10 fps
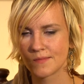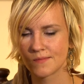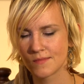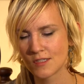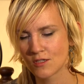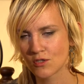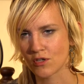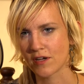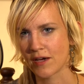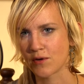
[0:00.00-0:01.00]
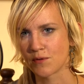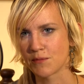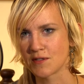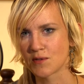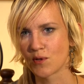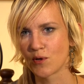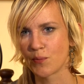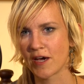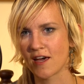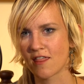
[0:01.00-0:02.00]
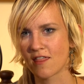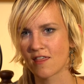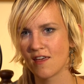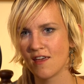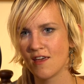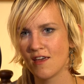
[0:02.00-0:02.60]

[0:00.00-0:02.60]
Yeah. Um, but it might be coming back around, actually.